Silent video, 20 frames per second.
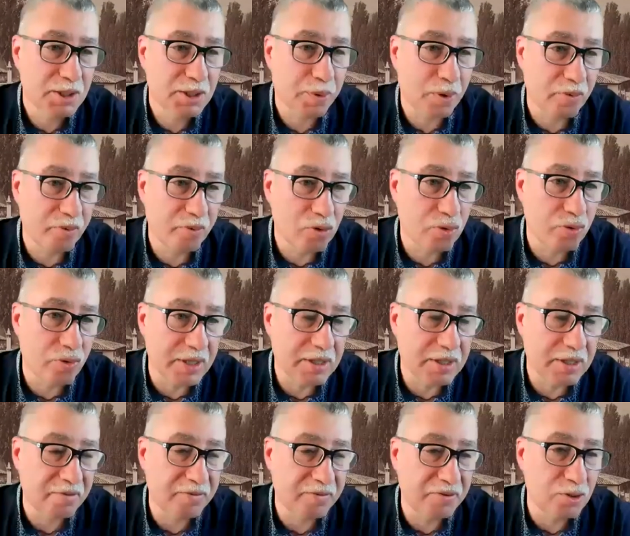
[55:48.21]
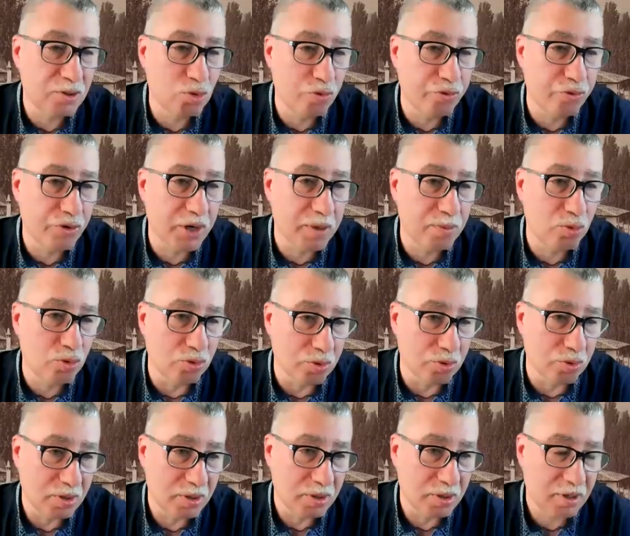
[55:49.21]
because you did not let the war be
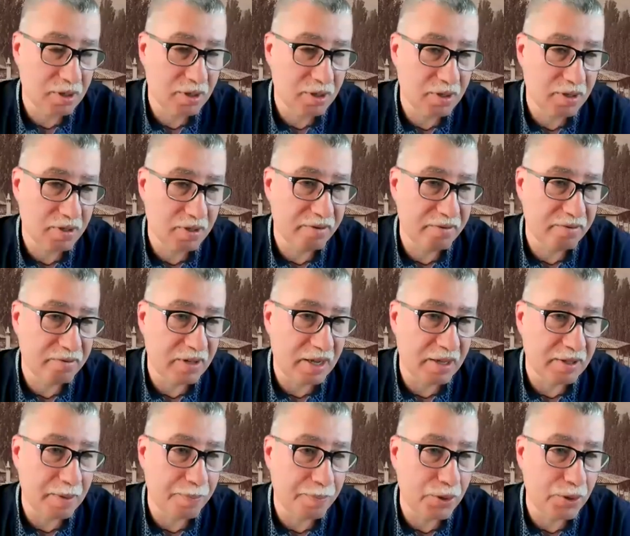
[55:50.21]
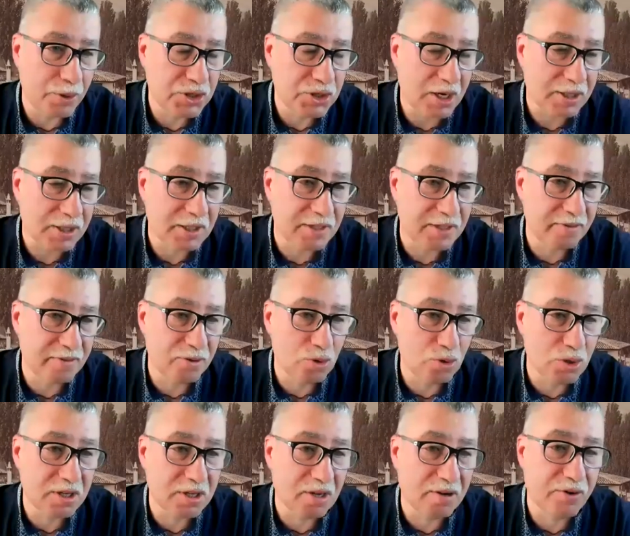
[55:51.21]
provoked in Crimea,
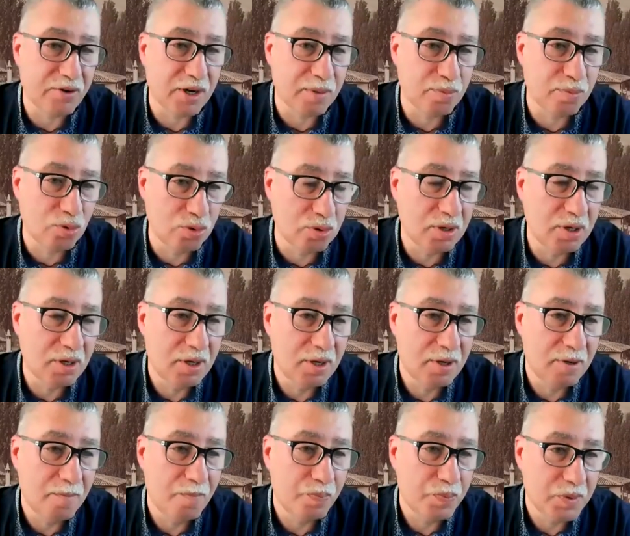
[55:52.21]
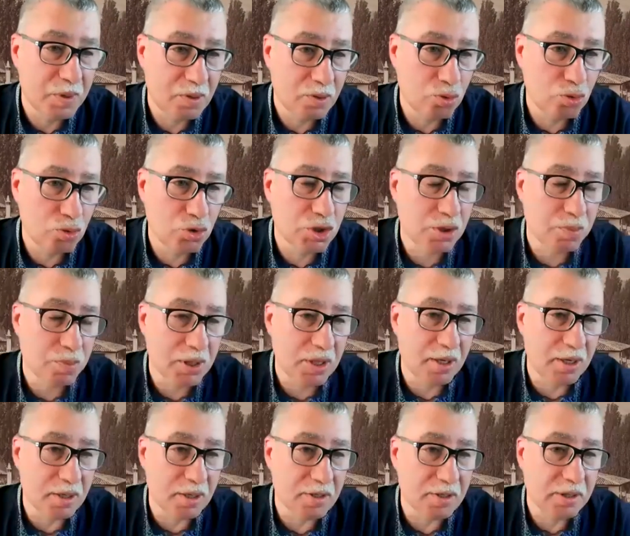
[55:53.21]
and at the beginning of the 90s,
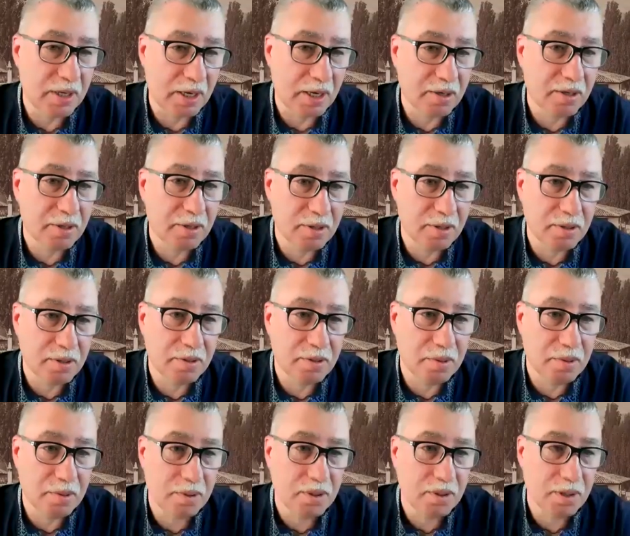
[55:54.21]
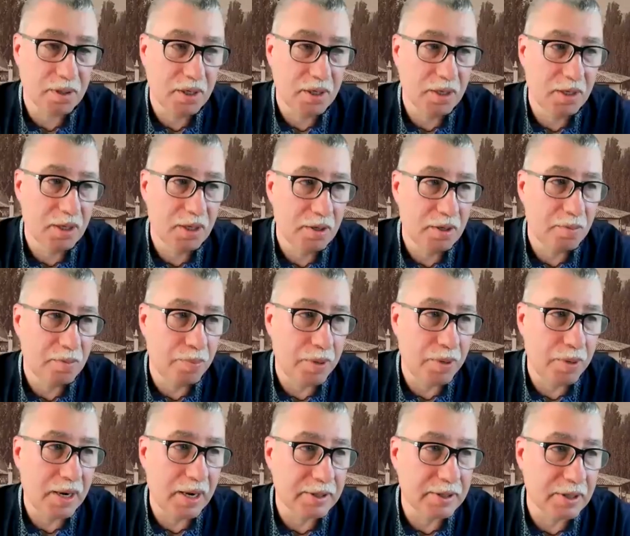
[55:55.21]
Crimea was indeed like that.
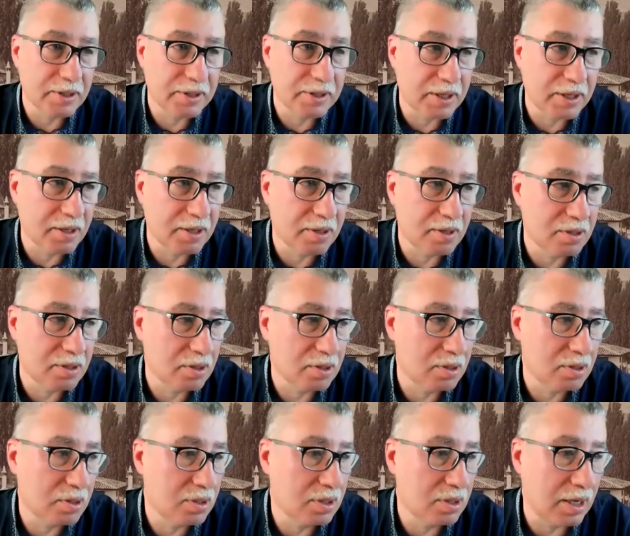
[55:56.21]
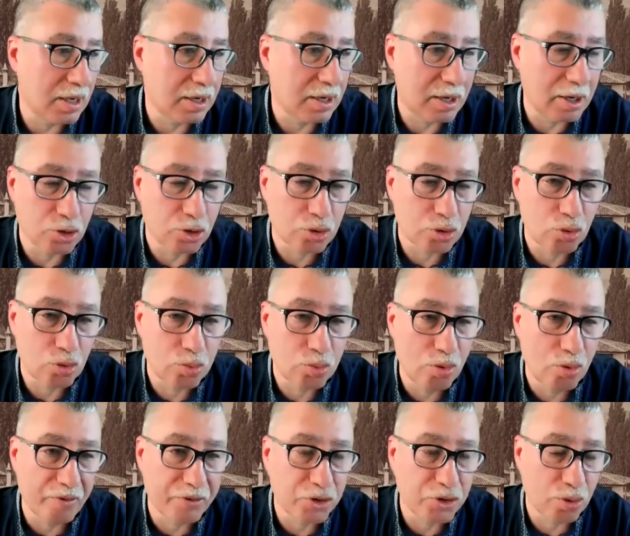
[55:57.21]
Many such,
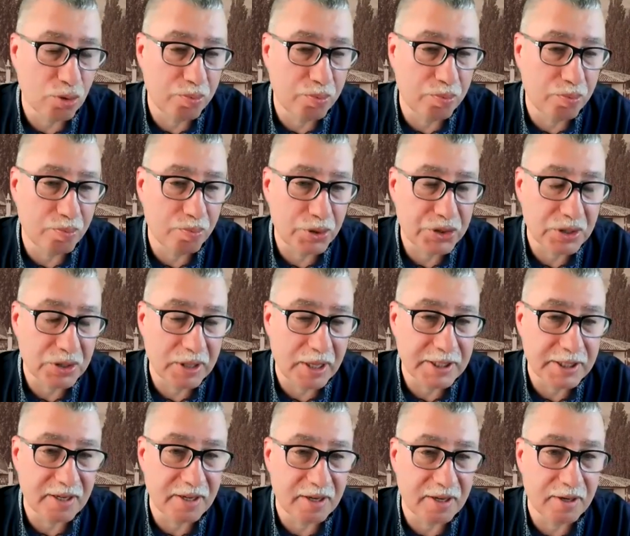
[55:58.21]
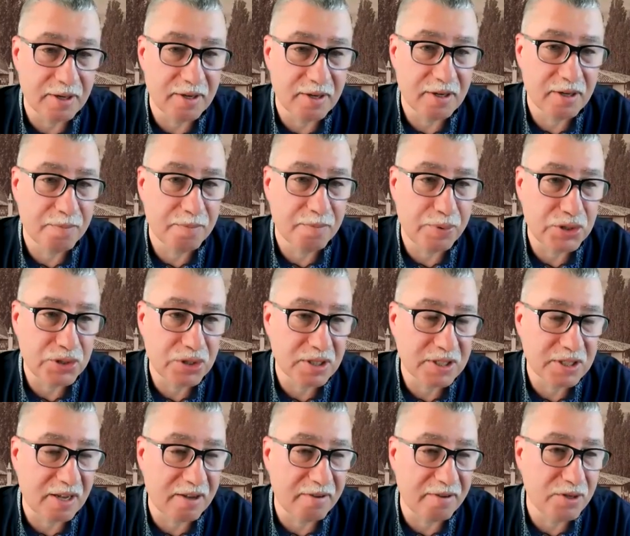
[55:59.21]
as they say,
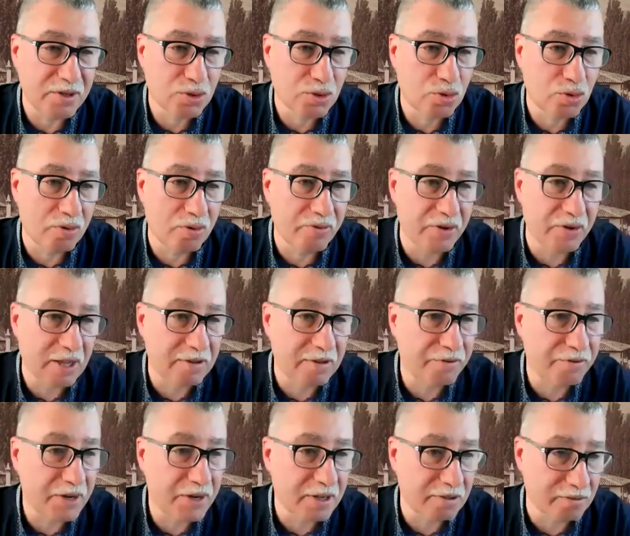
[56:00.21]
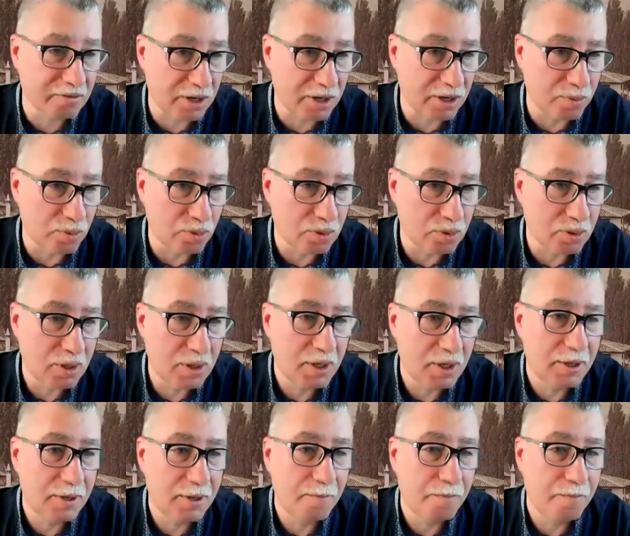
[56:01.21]
conditions began the military conflict in
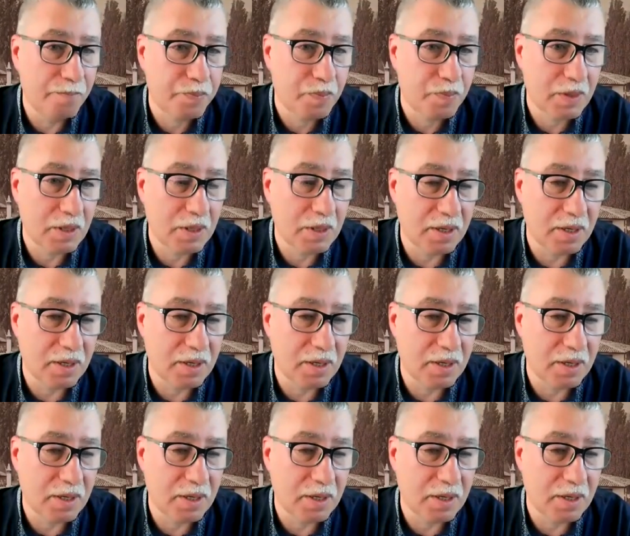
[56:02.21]
Crimea.